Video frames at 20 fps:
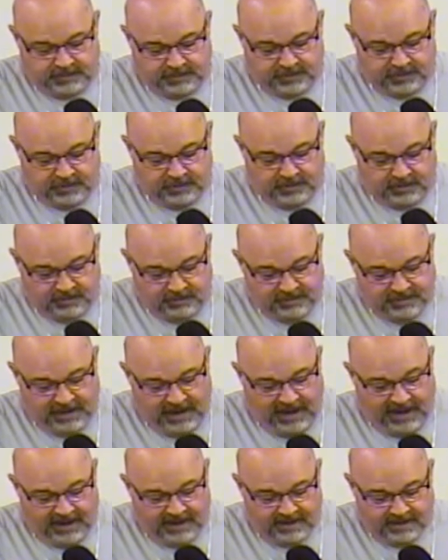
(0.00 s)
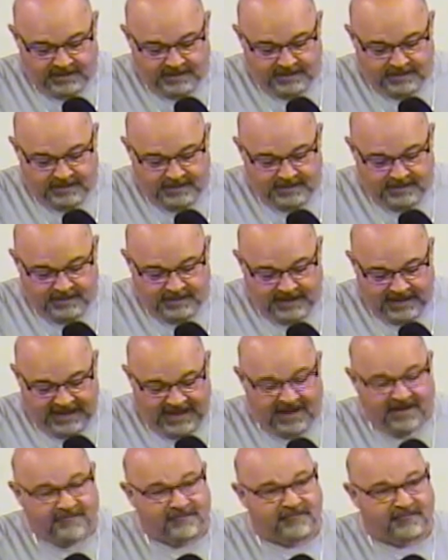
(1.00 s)
Do you not
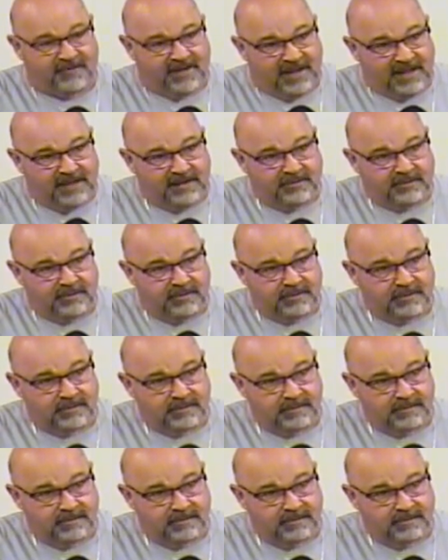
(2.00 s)
have faith?